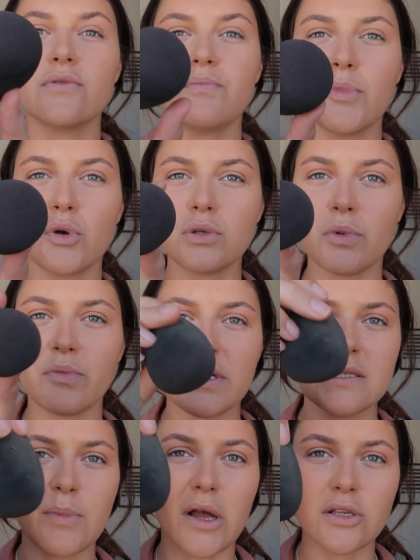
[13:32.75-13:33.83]
of bottom of my
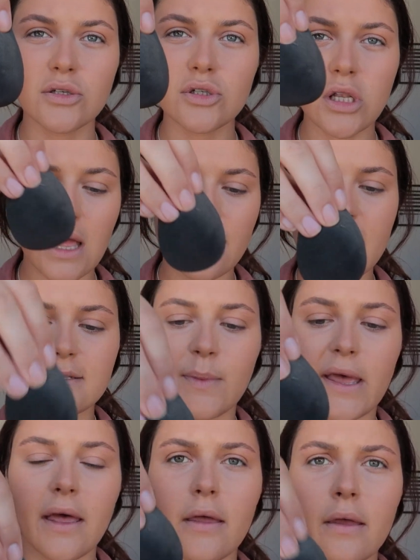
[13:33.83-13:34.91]
sponge, like this
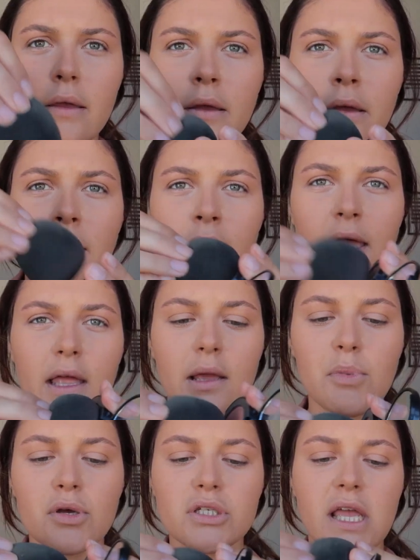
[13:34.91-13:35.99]
bit, and I
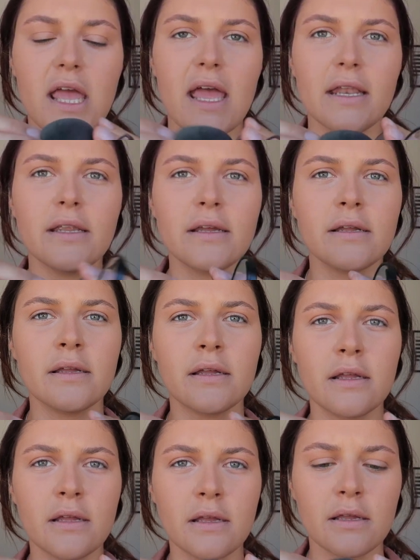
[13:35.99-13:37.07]
push it in,
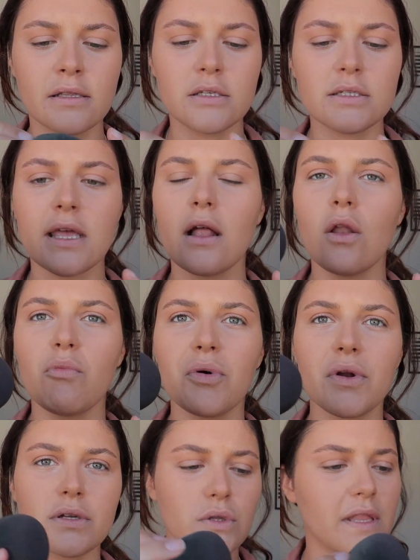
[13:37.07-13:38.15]
just get a lot of
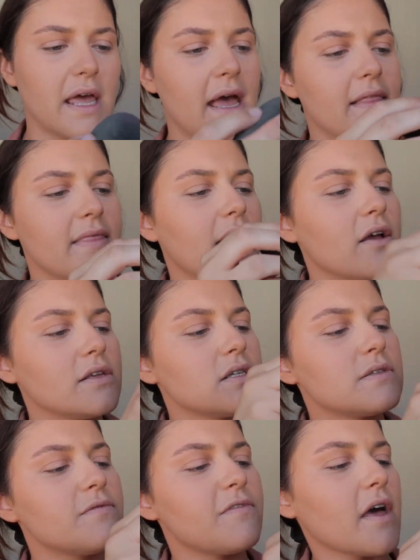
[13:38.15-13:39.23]
product on there, and then I
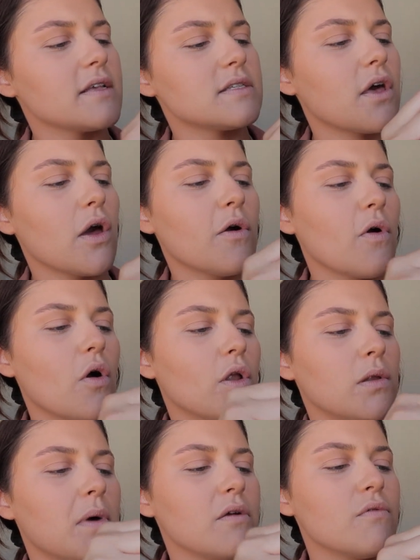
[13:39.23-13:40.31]
just first go
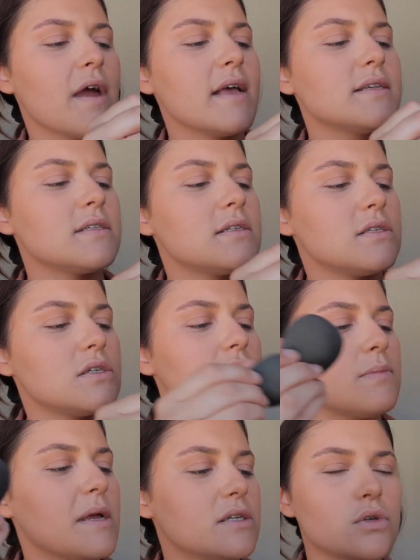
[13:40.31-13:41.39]
on my wrist, just
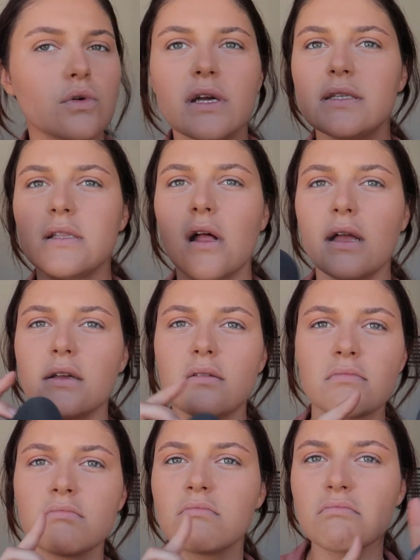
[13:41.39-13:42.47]
to make sure it's like
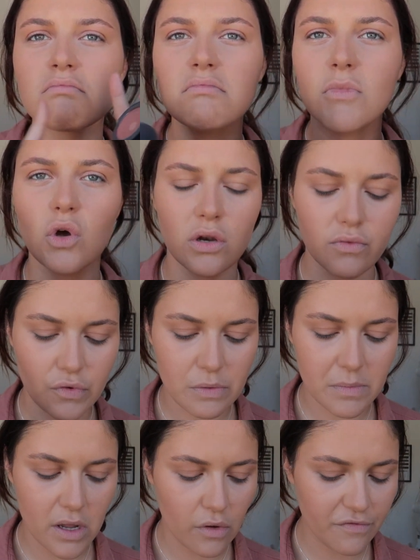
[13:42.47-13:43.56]
not gonna ruin
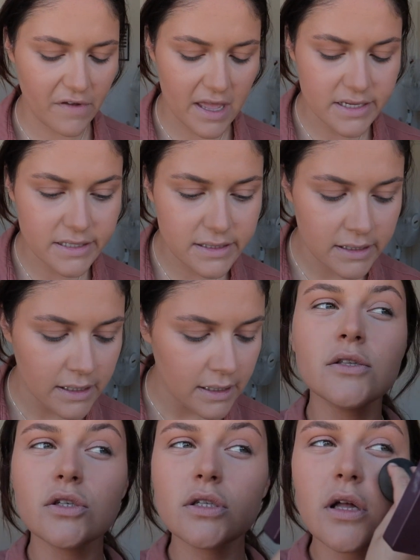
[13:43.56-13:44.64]
my whole face.
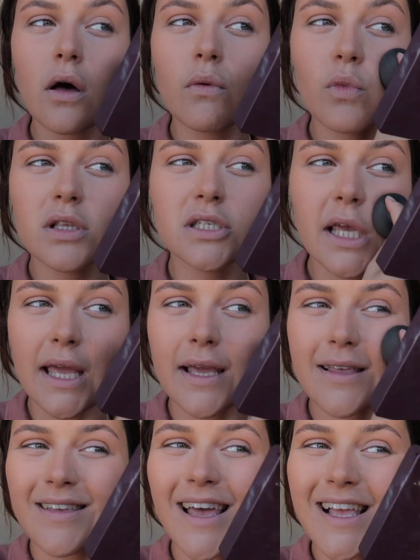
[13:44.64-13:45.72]
Just start on one cheek
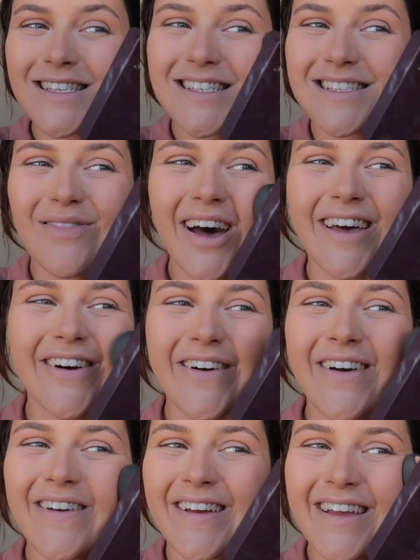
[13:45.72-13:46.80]
and just smile,
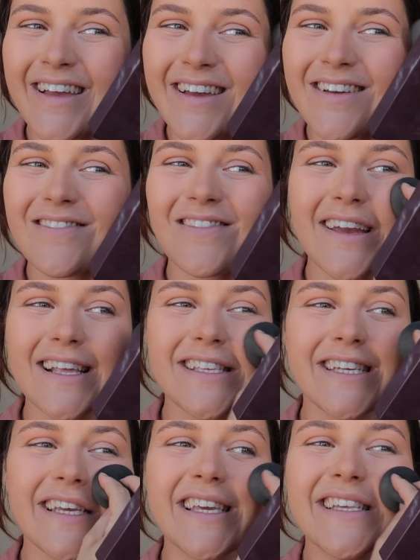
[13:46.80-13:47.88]
really
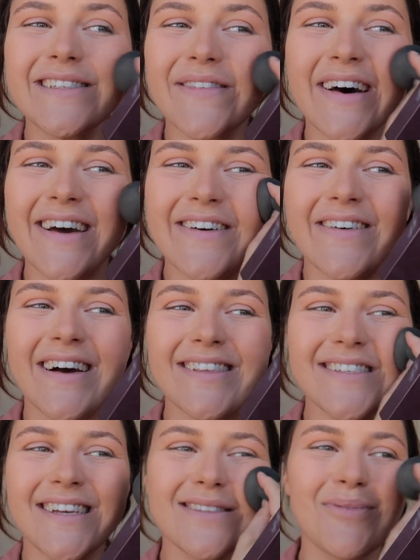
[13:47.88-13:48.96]
cheeky smile, and
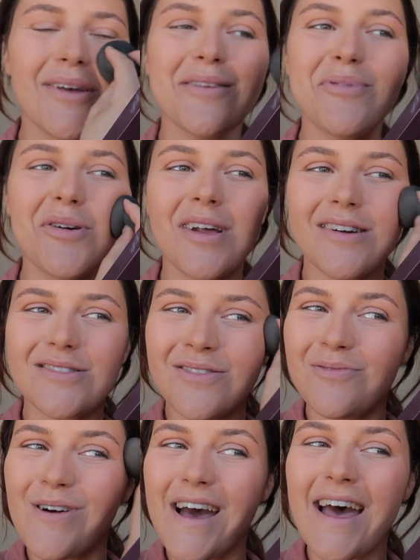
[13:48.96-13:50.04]
just put the product
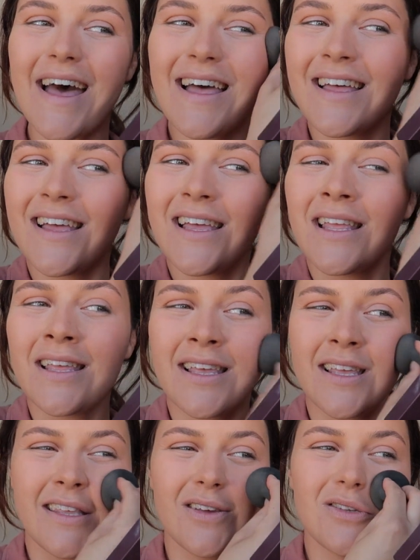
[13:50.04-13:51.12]
where
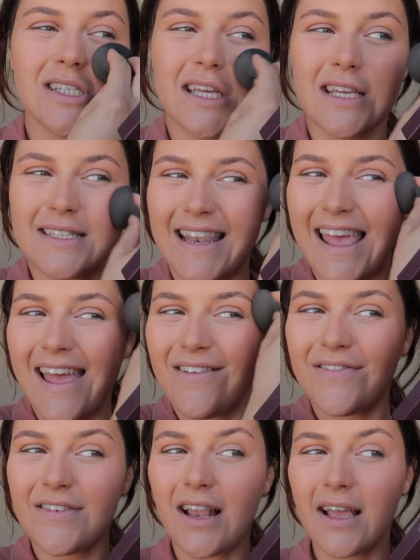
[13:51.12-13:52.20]
your cheeks
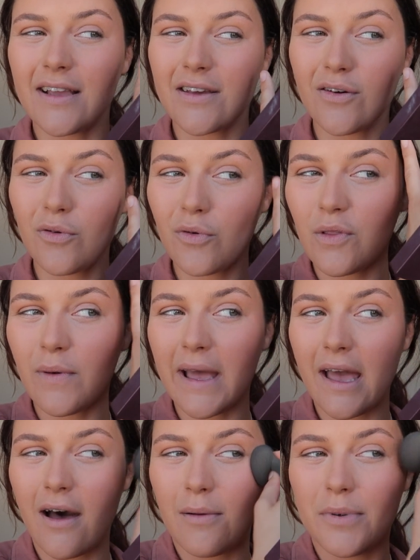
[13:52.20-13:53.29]
lift, like all the way
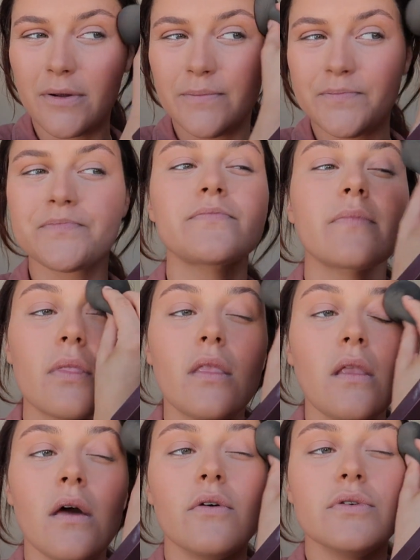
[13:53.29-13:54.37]
up.
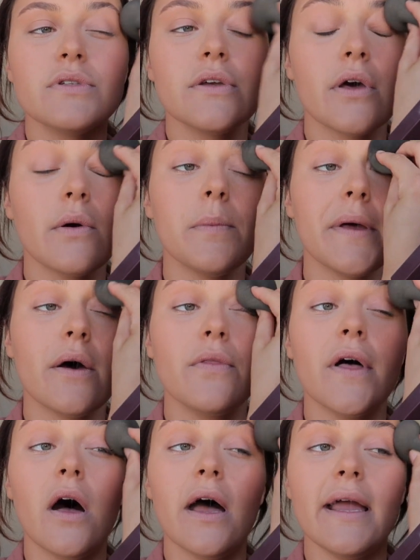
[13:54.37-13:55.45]
I also go a bit on
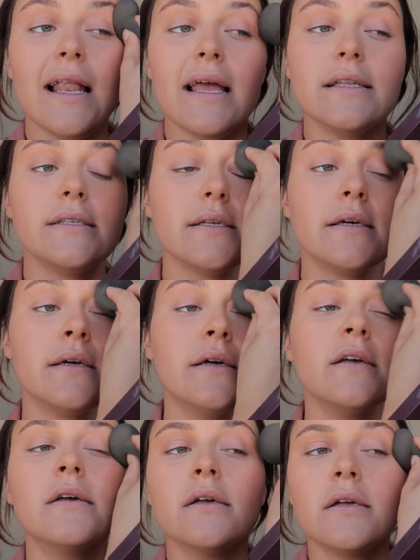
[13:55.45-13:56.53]
the eyelid,
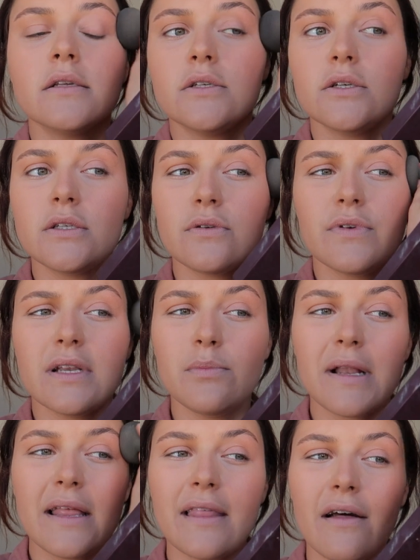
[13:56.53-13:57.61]
just to really
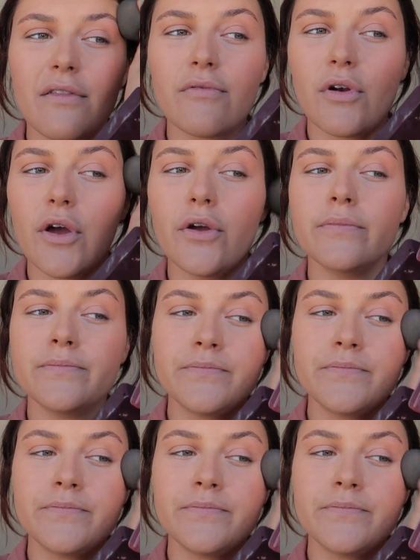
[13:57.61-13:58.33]
blend that through,